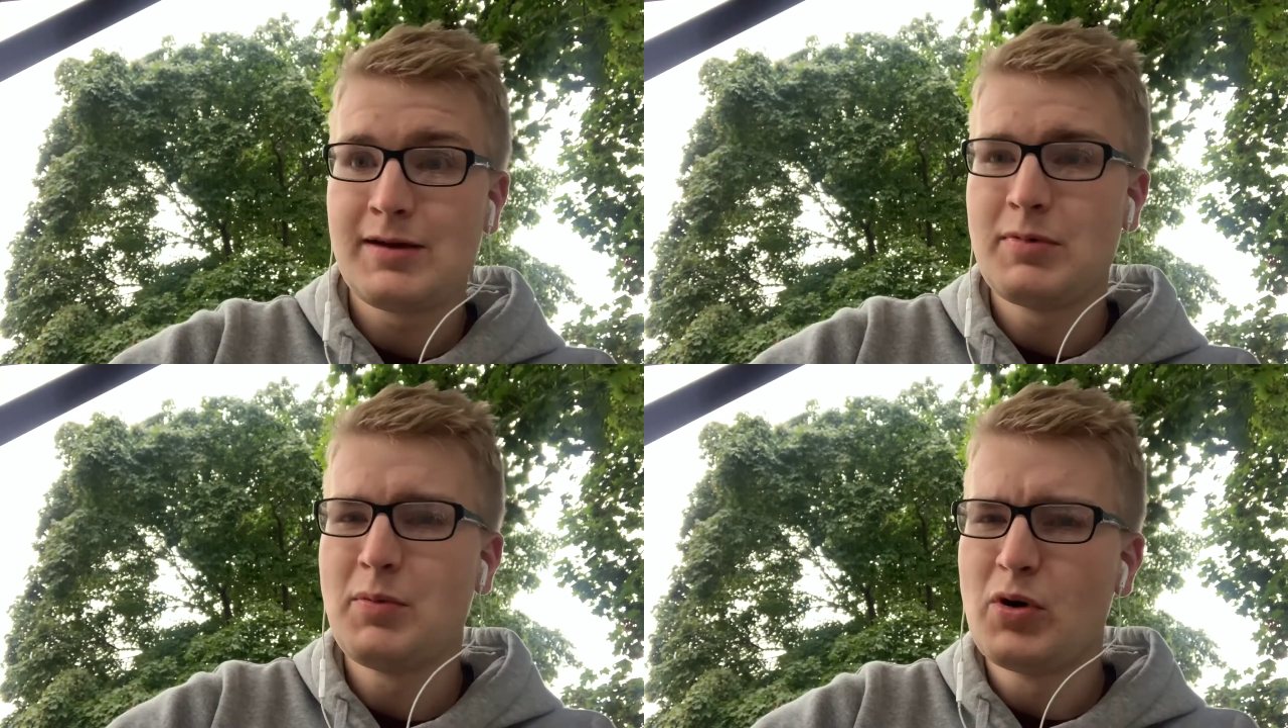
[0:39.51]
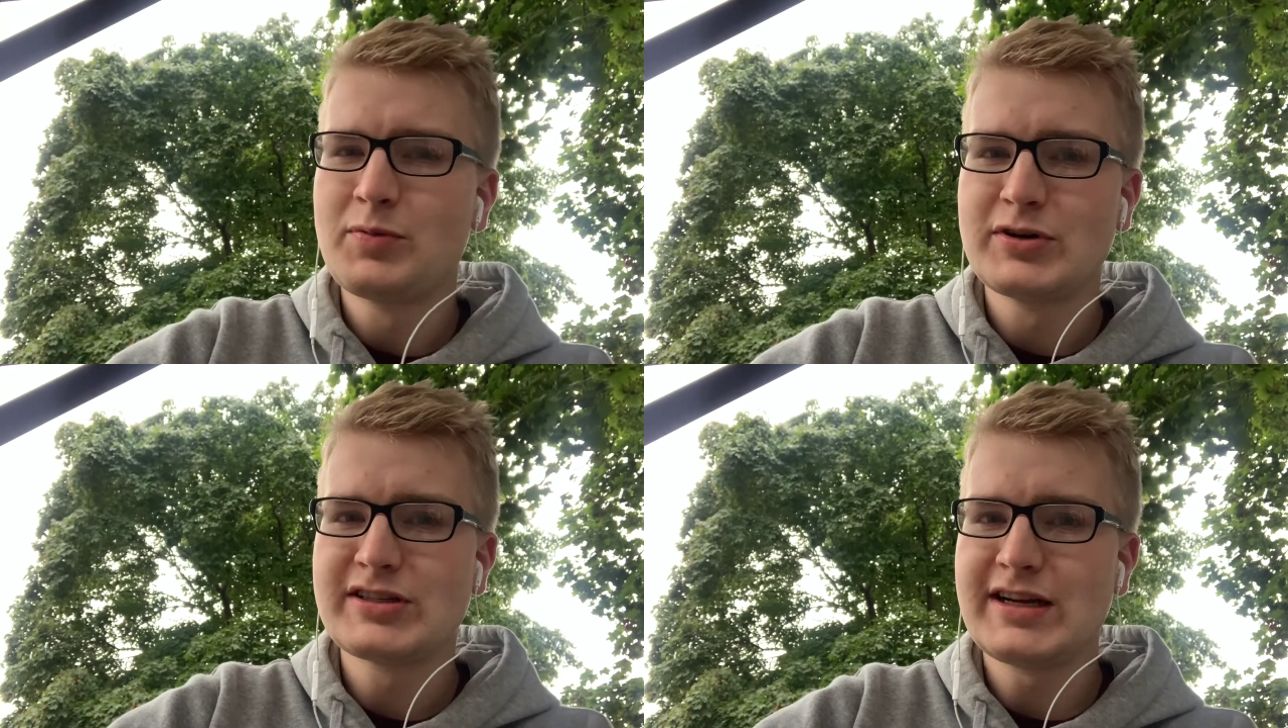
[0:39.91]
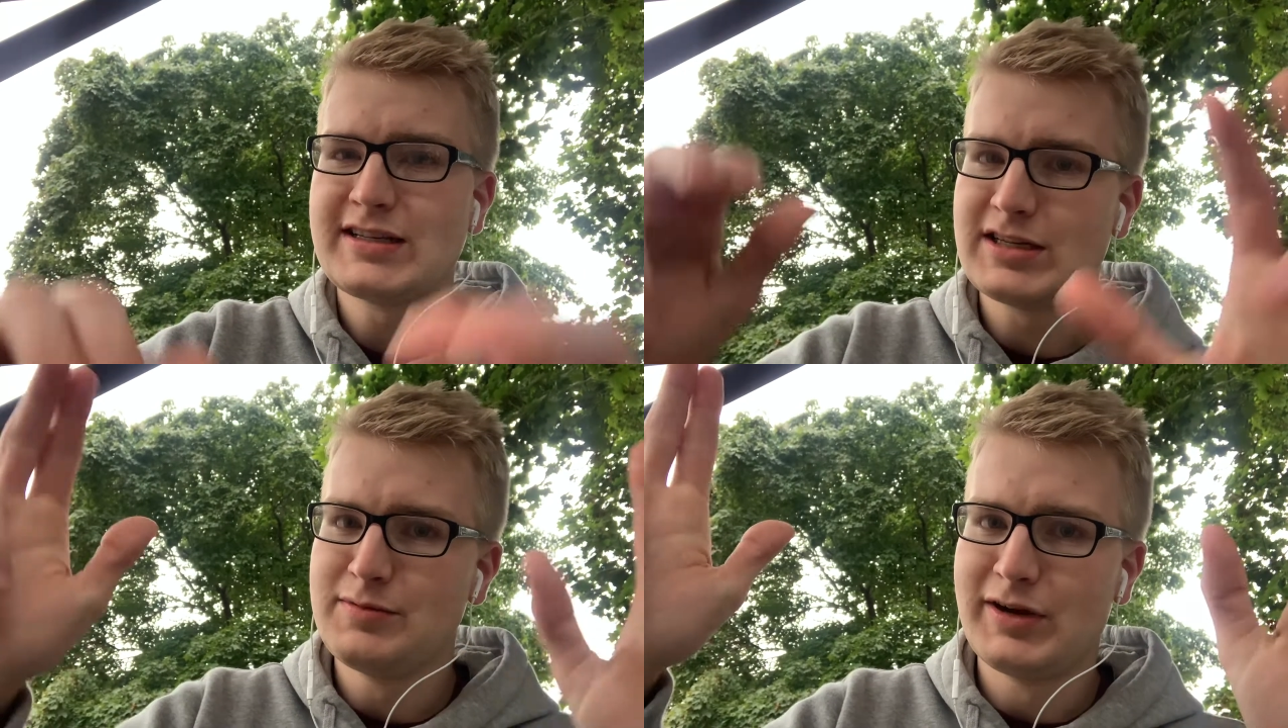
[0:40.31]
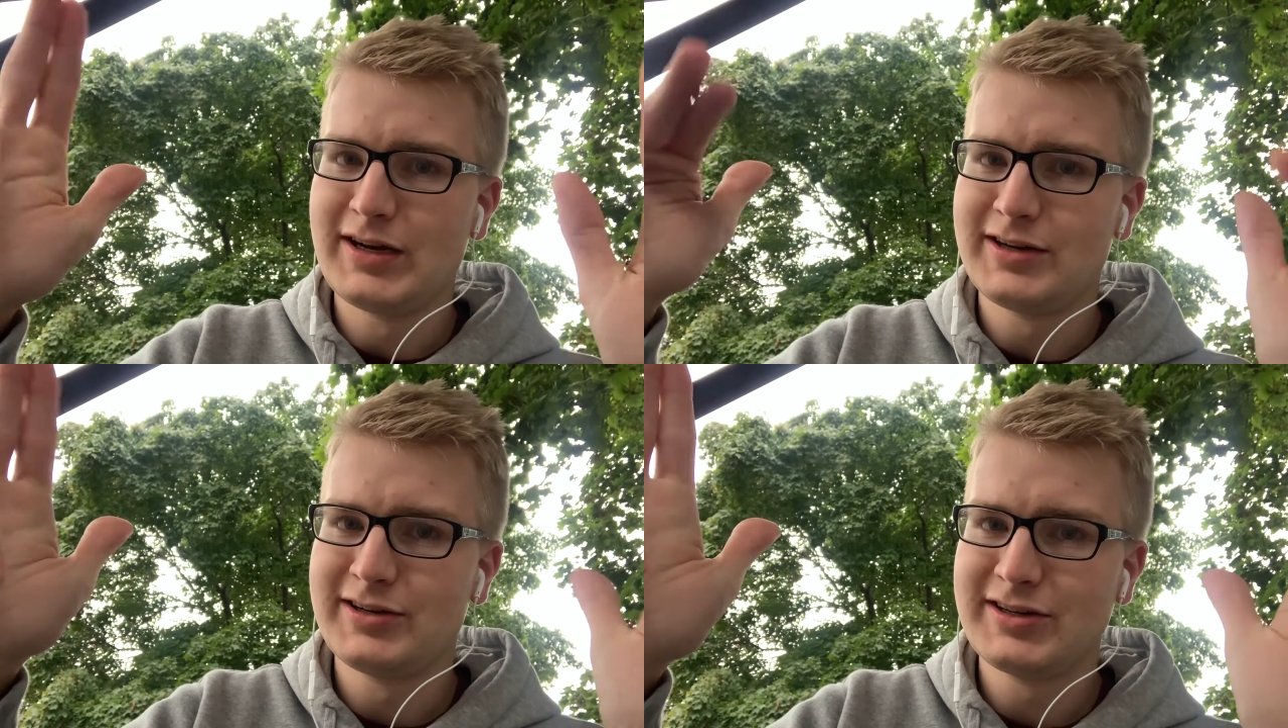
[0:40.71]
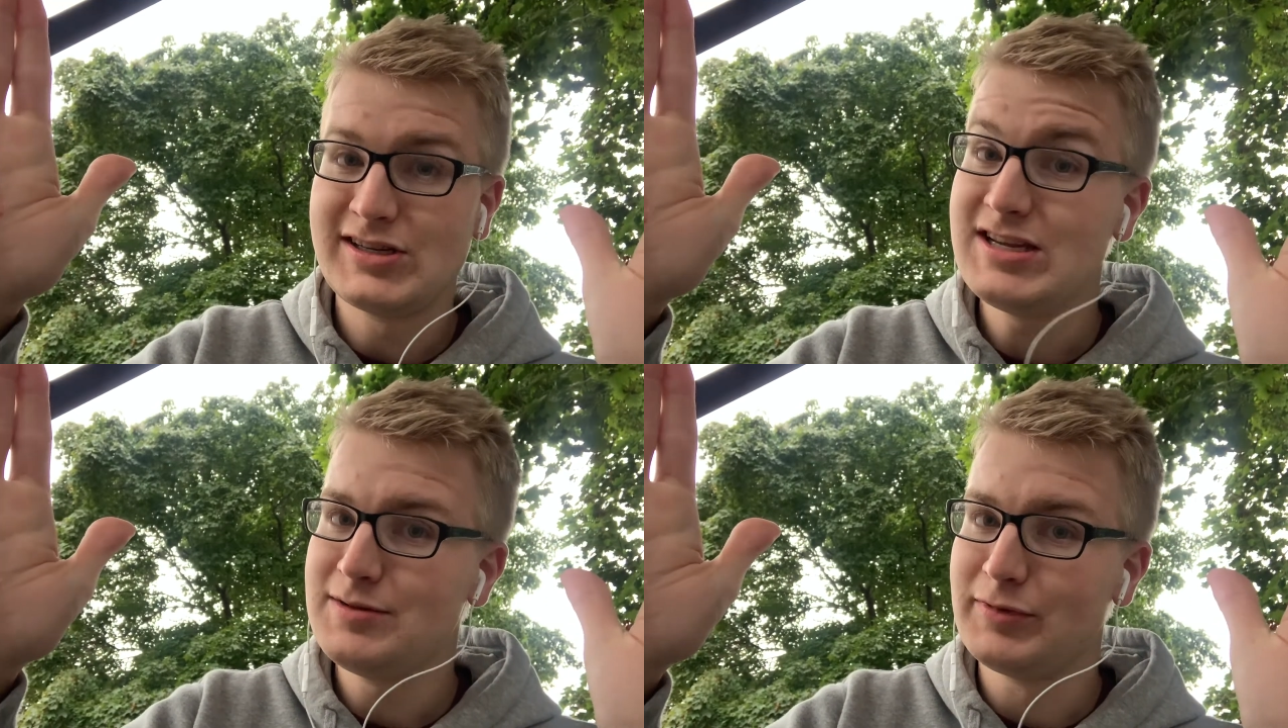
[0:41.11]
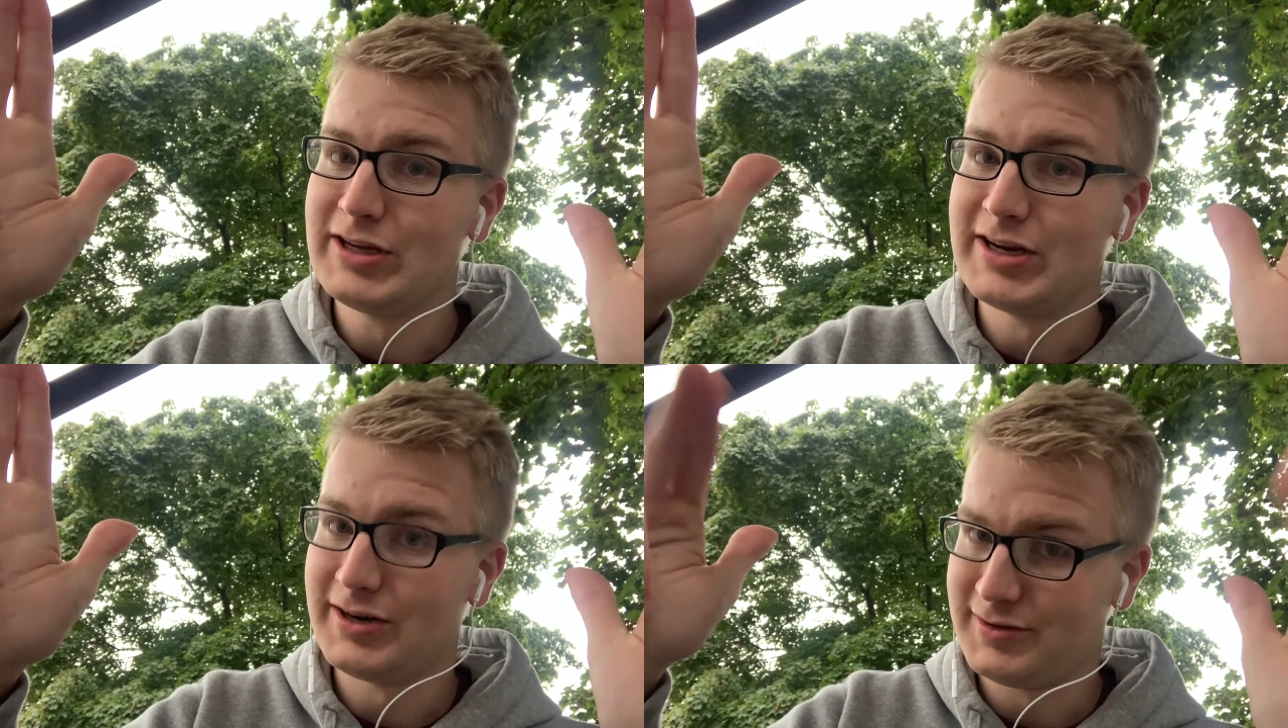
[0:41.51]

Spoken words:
but more precisely my team leader.